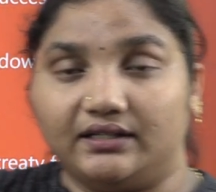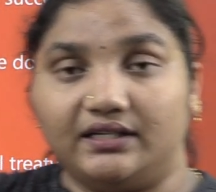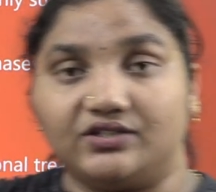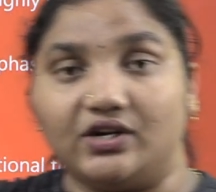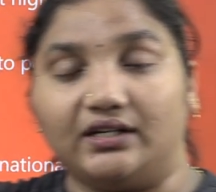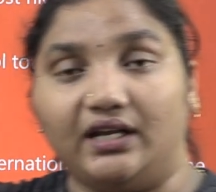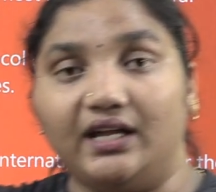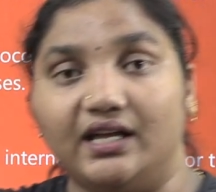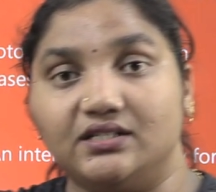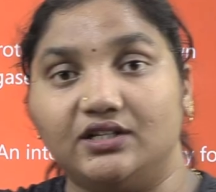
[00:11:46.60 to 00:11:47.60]

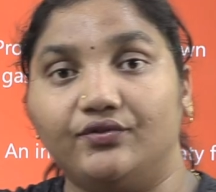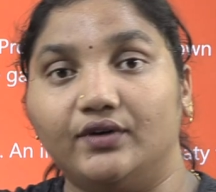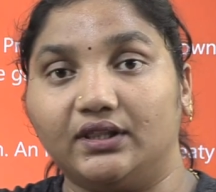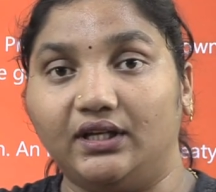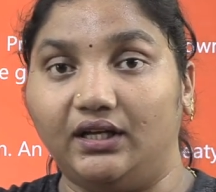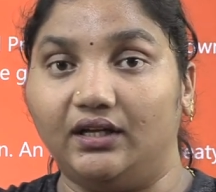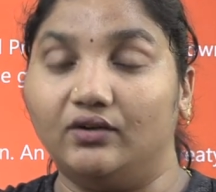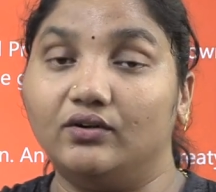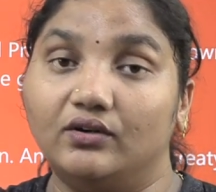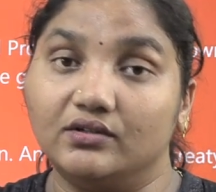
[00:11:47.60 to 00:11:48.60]
destructing agent for the
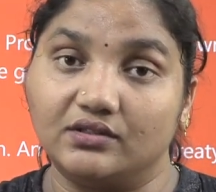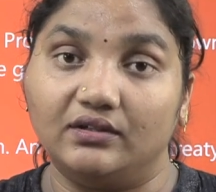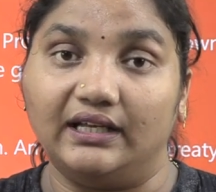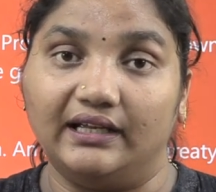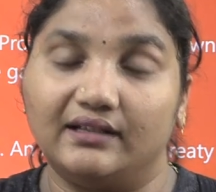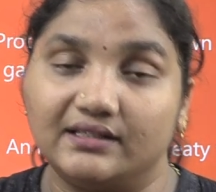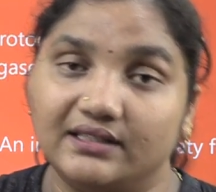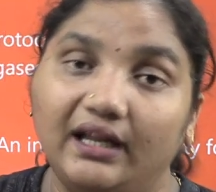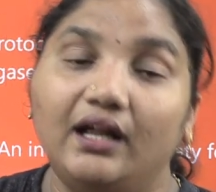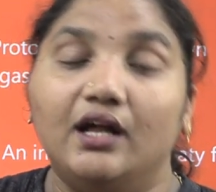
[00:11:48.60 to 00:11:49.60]
ozone layer is
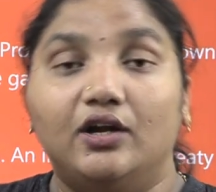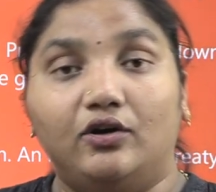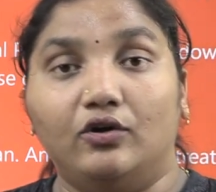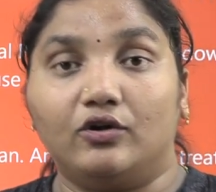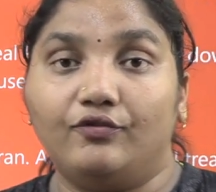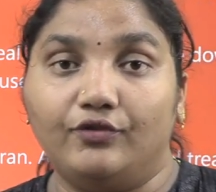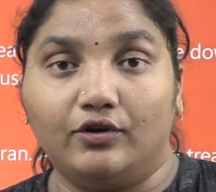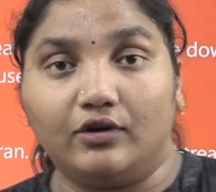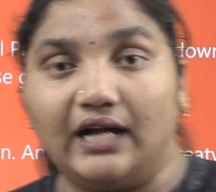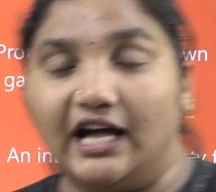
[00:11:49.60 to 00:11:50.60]
the
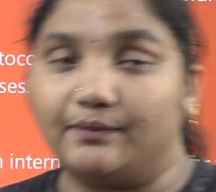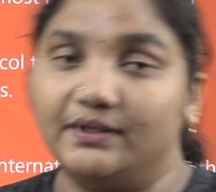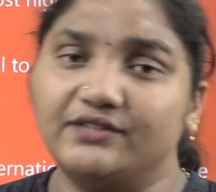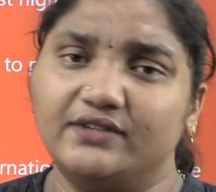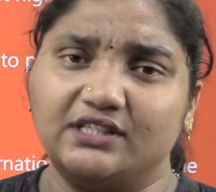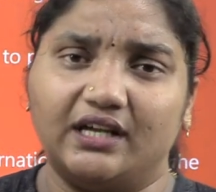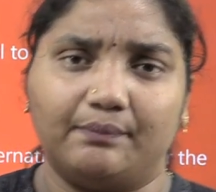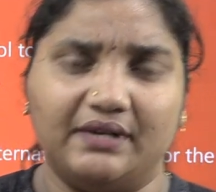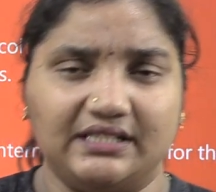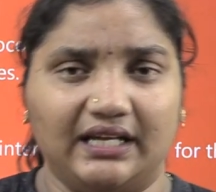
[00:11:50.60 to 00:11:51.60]
chlorofluorocarbons, which
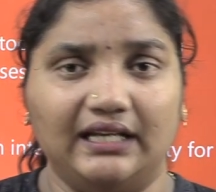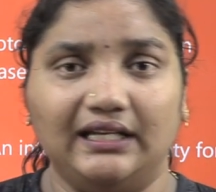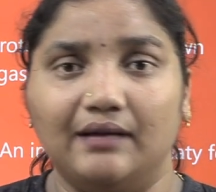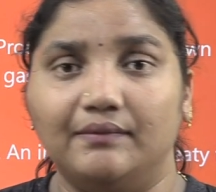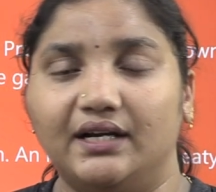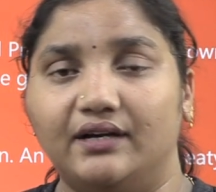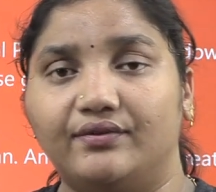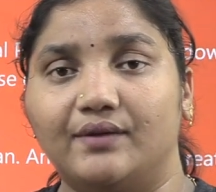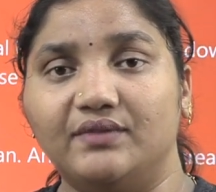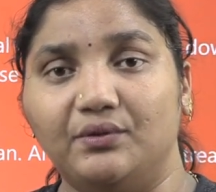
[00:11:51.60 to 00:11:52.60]
are basically emitted
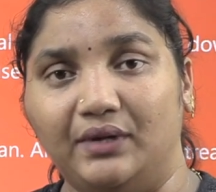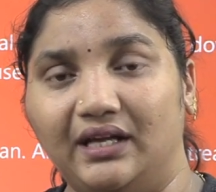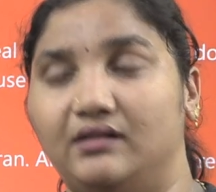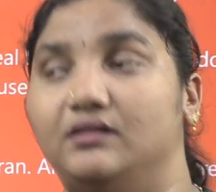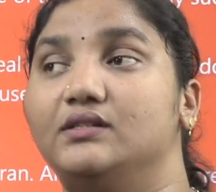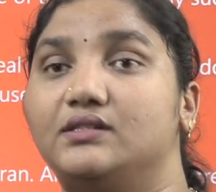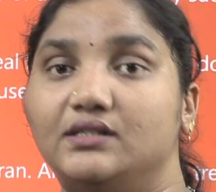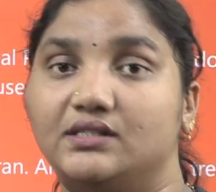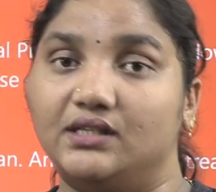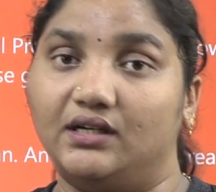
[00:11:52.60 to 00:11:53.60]
from the vehicles,
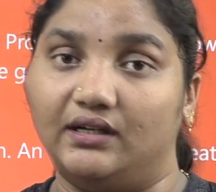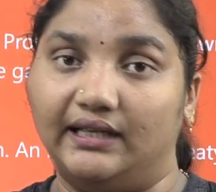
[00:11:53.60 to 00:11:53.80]
this